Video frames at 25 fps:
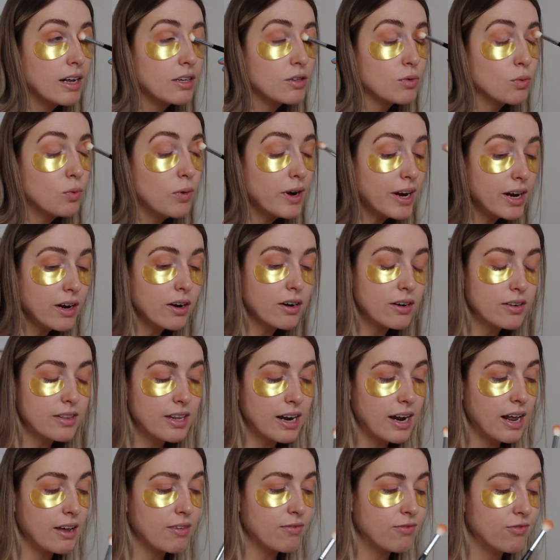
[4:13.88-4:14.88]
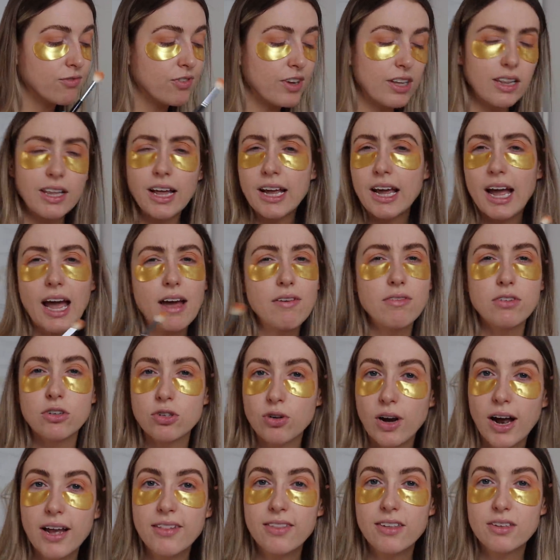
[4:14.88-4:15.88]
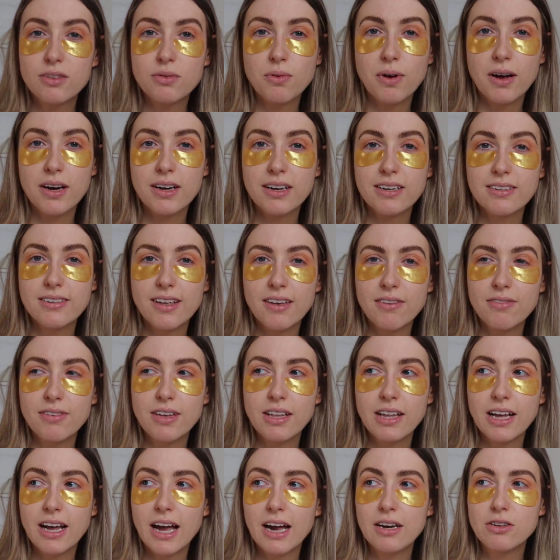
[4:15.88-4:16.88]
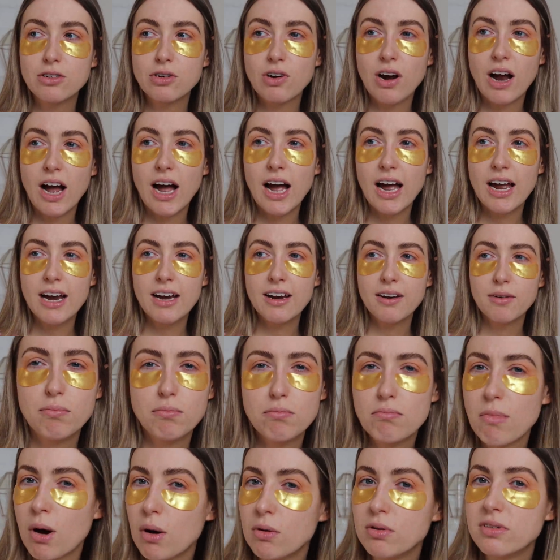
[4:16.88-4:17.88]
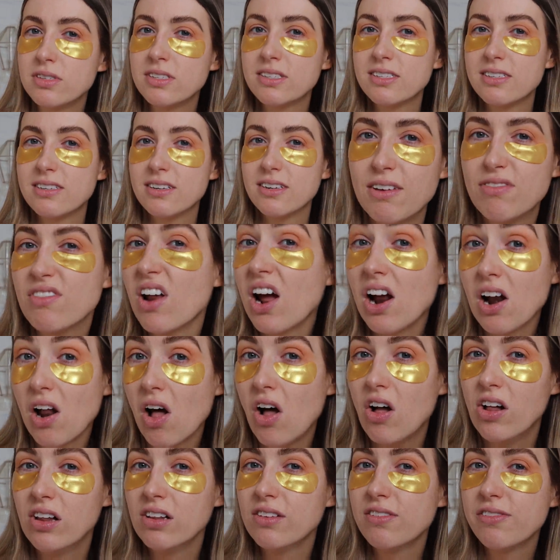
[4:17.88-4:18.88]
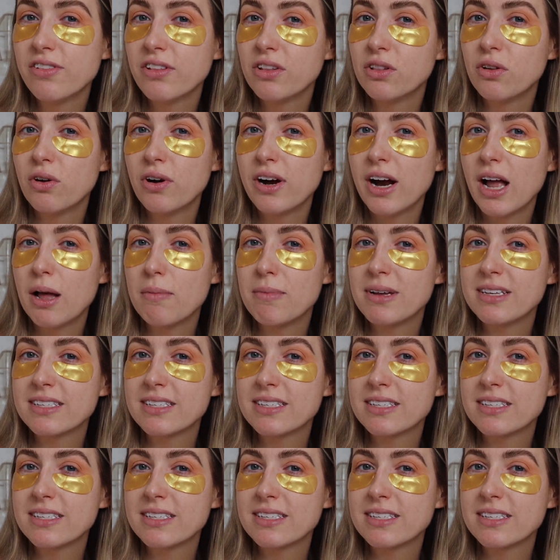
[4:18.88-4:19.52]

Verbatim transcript: And it's weird that I feel like I haven't tried this one because I feel like I try most, if not all of the L'Oreal